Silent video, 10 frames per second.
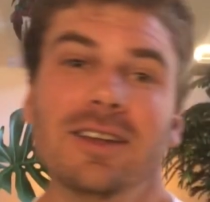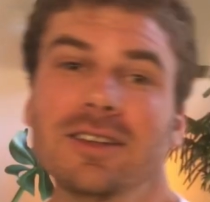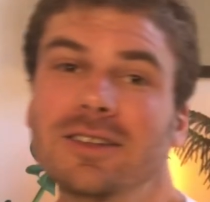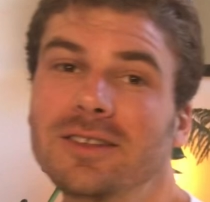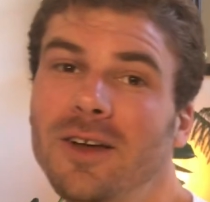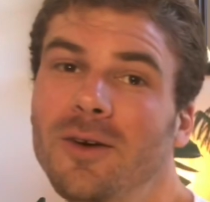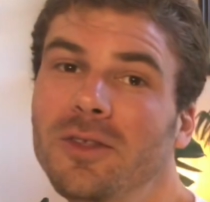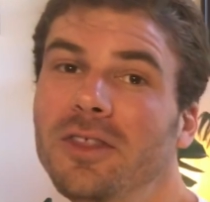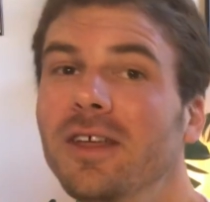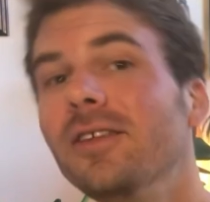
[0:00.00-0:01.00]
So
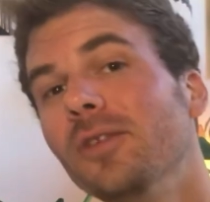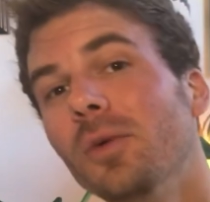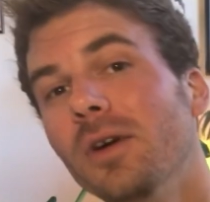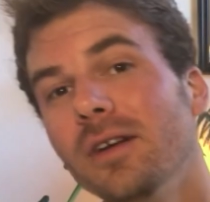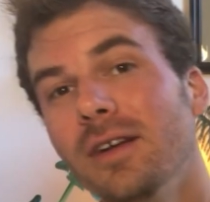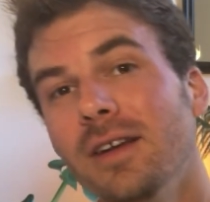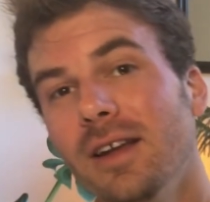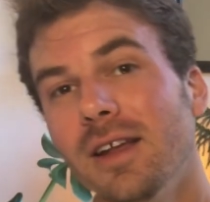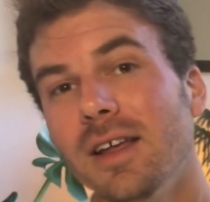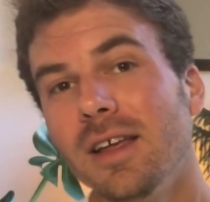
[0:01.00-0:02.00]
this one
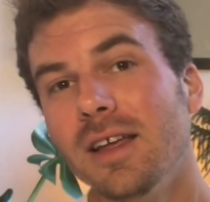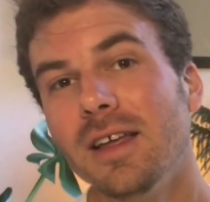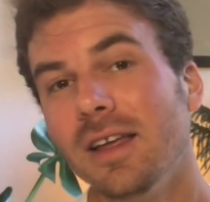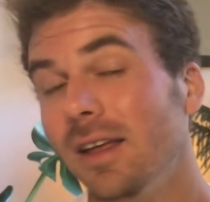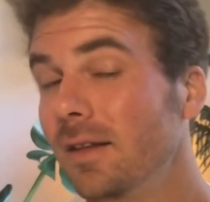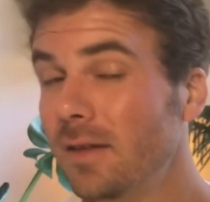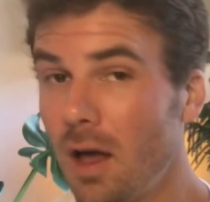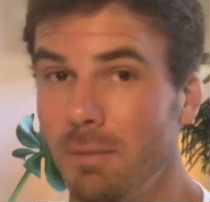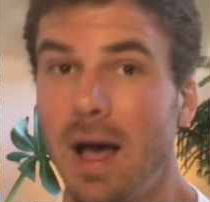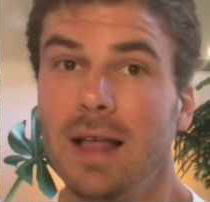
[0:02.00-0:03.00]
is
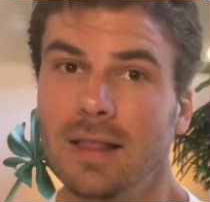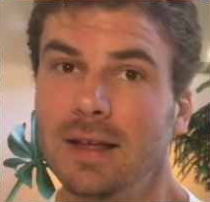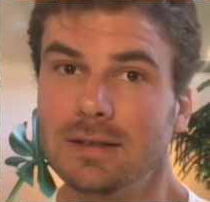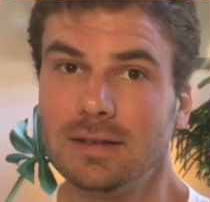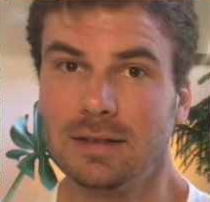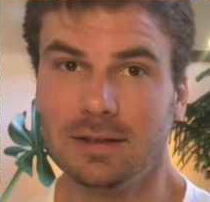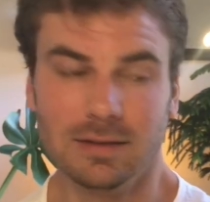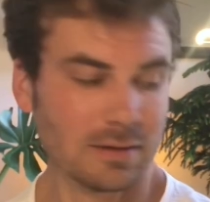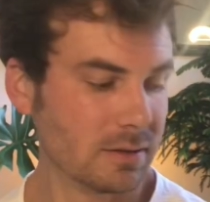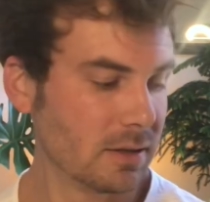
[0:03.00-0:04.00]
on my list.
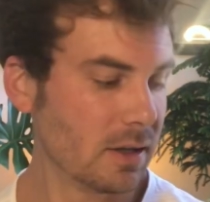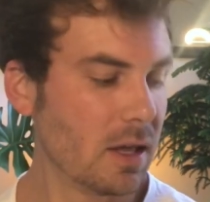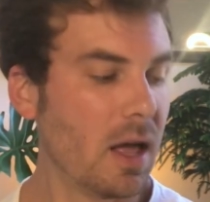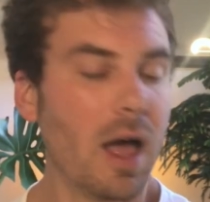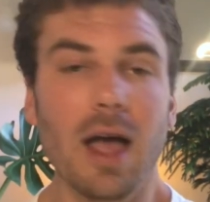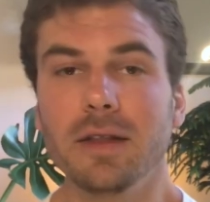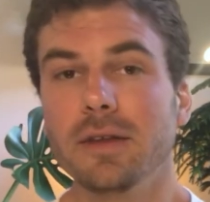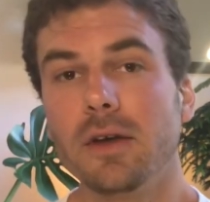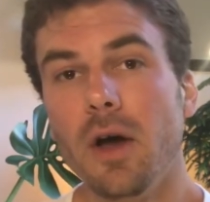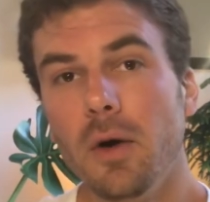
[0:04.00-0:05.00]
And
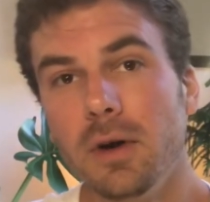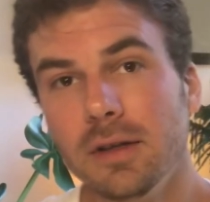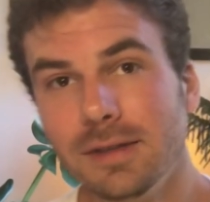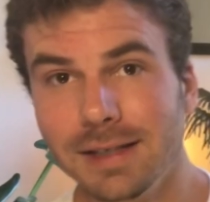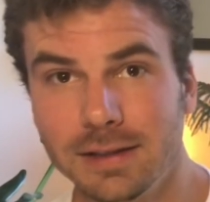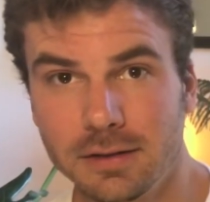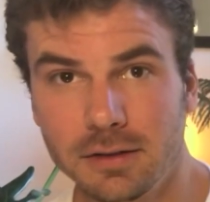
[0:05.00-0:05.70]
Dakota's list